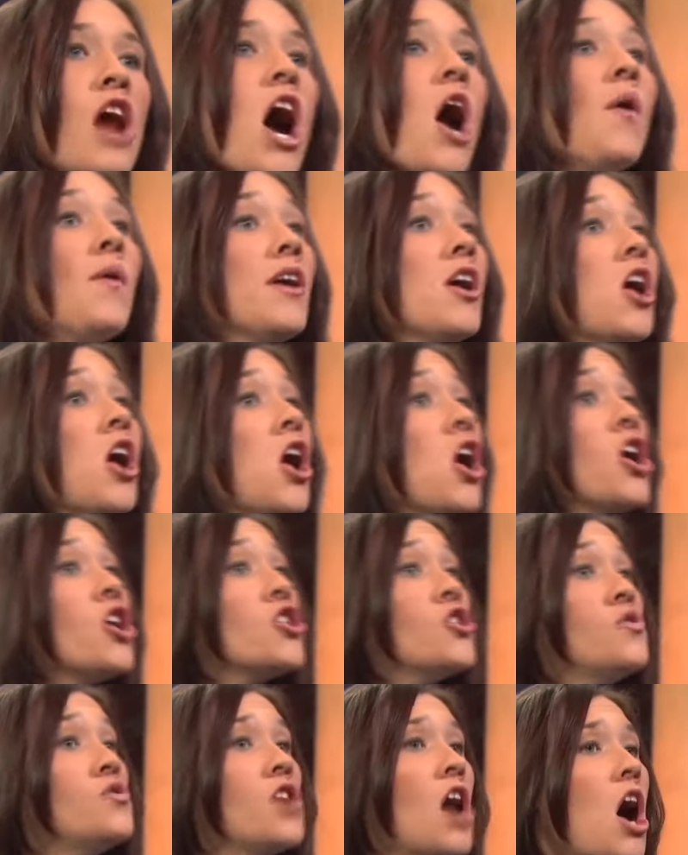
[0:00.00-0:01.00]
no.
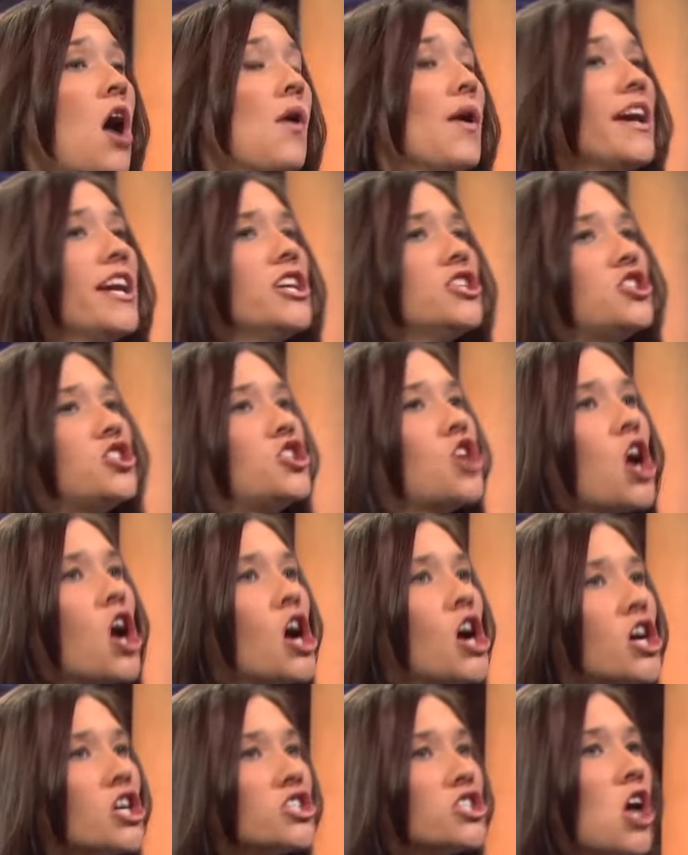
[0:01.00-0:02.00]
Tim, you, you know man. he's
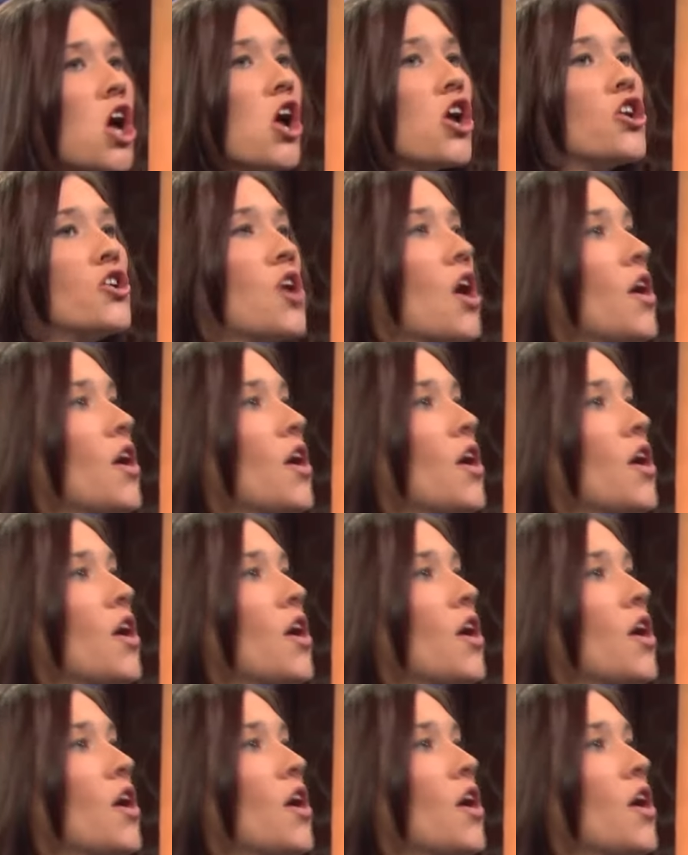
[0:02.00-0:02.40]
yours. No, you